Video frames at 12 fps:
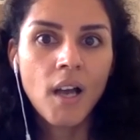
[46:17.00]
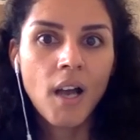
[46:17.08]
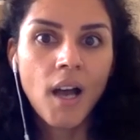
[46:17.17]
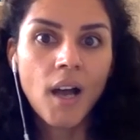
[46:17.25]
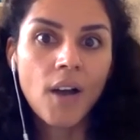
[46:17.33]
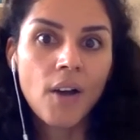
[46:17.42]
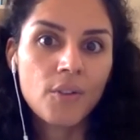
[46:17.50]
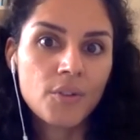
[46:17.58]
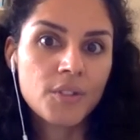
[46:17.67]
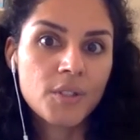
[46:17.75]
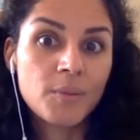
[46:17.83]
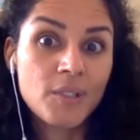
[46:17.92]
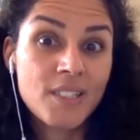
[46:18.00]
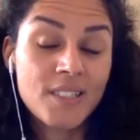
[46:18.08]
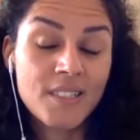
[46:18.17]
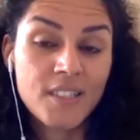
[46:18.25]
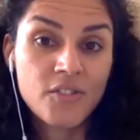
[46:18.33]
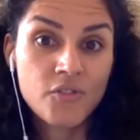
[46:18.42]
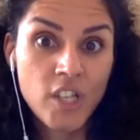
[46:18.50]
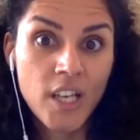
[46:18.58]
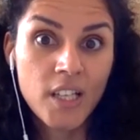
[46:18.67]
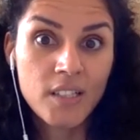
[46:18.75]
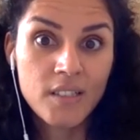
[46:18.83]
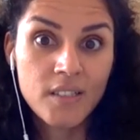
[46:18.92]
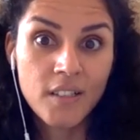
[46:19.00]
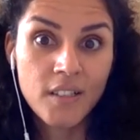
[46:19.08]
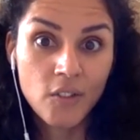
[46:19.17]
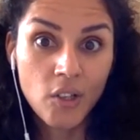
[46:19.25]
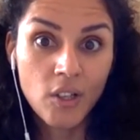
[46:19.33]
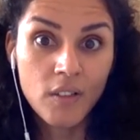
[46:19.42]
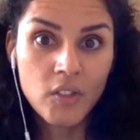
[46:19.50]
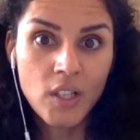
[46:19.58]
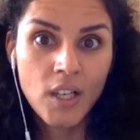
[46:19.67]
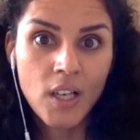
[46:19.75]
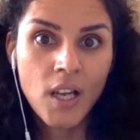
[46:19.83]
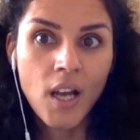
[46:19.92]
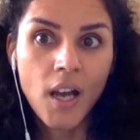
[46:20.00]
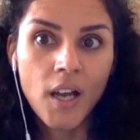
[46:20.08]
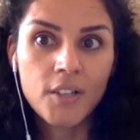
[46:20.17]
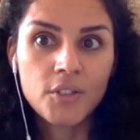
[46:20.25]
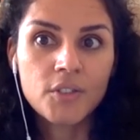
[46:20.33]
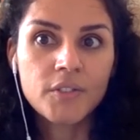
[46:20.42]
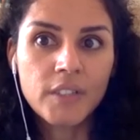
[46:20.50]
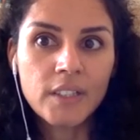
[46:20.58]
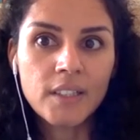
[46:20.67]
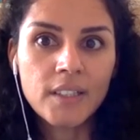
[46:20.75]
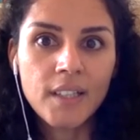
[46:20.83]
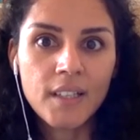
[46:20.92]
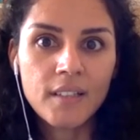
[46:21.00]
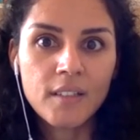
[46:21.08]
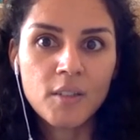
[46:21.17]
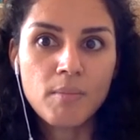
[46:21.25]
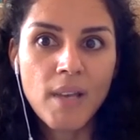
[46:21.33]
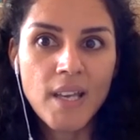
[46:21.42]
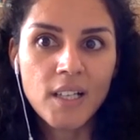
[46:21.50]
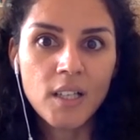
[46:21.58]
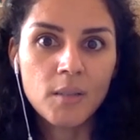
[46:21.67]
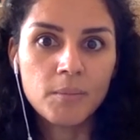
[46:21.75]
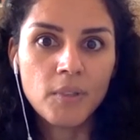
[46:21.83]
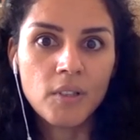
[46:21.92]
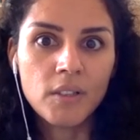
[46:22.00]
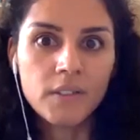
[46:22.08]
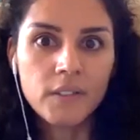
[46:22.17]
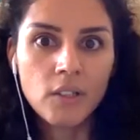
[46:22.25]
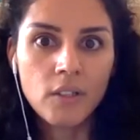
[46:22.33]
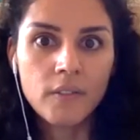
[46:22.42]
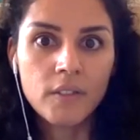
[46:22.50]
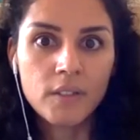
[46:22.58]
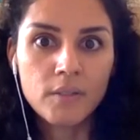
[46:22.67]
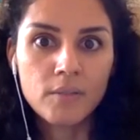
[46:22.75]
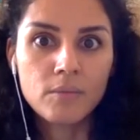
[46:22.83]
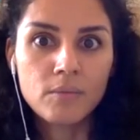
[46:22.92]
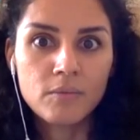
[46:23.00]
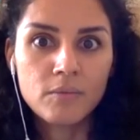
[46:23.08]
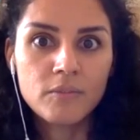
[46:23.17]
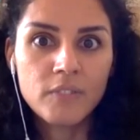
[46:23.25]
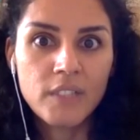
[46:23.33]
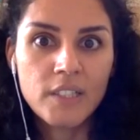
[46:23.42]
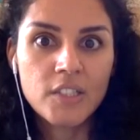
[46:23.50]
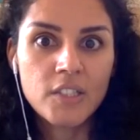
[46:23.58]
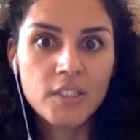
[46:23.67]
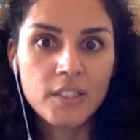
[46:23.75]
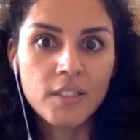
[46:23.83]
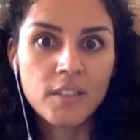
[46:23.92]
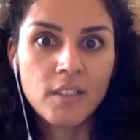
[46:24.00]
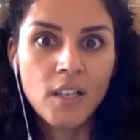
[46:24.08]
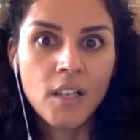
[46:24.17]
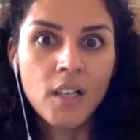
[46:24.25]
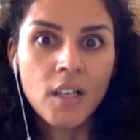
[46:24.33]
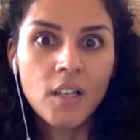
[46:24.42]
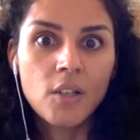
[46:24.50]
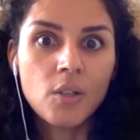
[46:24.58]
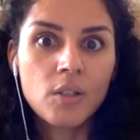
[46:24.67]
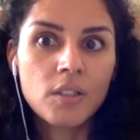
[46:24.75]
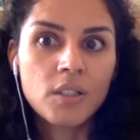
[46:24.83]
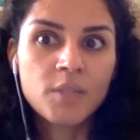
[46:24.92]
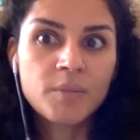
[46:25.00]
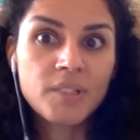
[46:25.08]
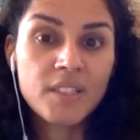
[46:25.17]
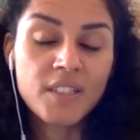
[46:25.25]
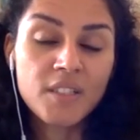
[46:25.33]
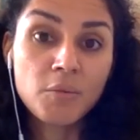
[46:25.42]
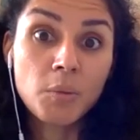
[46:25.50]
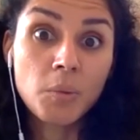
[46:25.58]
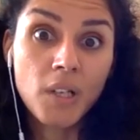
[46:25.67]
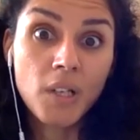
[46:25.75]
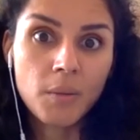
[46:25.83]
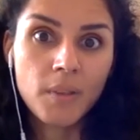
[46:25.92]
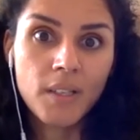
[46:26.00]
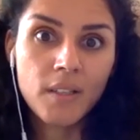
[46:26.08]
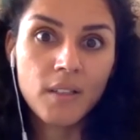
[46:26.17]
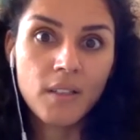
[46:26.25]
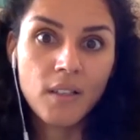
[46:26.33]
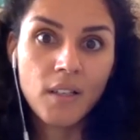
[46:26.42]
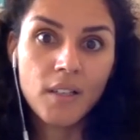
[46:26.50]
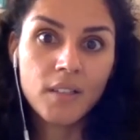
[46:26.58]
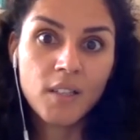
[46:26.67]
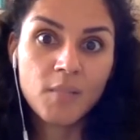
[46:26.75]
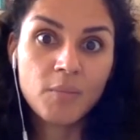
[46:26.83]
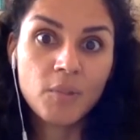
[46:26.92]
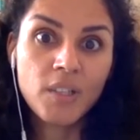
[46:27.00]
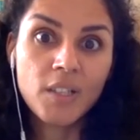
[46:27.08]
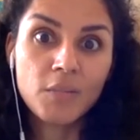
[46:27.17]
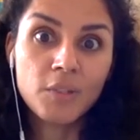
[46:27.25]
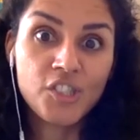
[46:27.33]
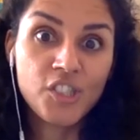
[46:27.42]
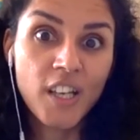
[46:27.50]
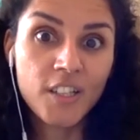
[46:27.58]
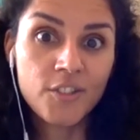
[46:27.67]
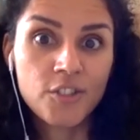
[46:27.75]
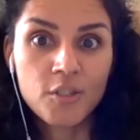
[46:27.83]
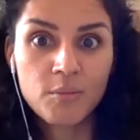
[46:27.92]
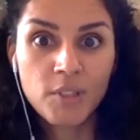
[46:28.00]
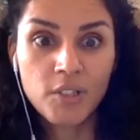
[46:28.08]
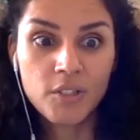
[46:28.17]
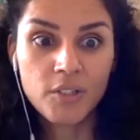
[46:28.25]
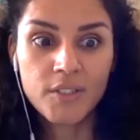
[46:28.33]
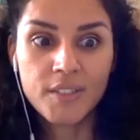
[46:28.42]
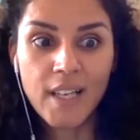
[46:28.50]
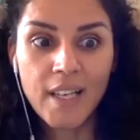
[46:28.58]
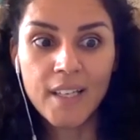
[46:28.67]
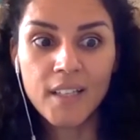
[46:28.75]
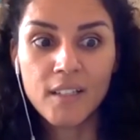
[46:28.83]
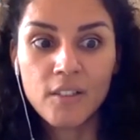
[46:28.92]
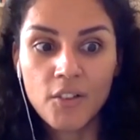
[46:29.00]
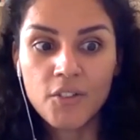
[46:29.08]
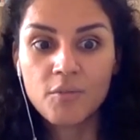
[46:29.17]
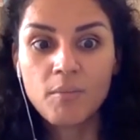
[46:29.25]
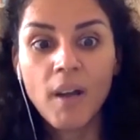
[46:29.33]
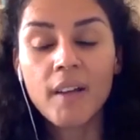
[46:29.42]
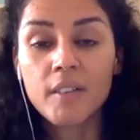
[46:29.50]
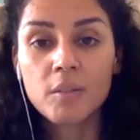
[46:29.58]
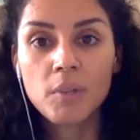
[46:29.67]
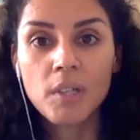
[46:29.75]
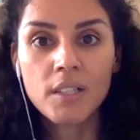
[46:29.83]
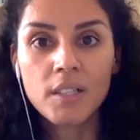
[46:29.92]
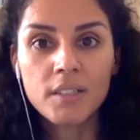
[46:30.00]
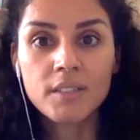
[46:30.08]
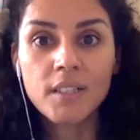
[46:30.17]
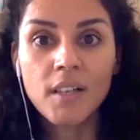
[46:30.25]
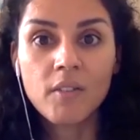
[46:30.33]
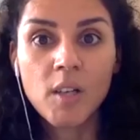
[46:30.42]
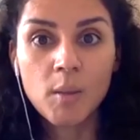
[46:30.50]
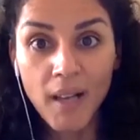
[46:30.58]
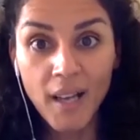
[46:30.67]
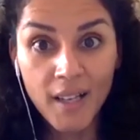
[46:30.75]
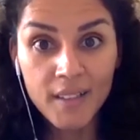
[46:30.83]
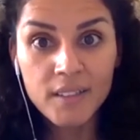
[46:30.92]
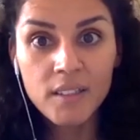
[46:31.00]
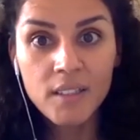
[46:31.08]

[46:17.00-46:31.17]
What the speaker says: how those communities have changed and evolved. I do feel that the makeup of a lot of the villages and local communities we work with in Cambodia will change, because lots of migrant workers have come back,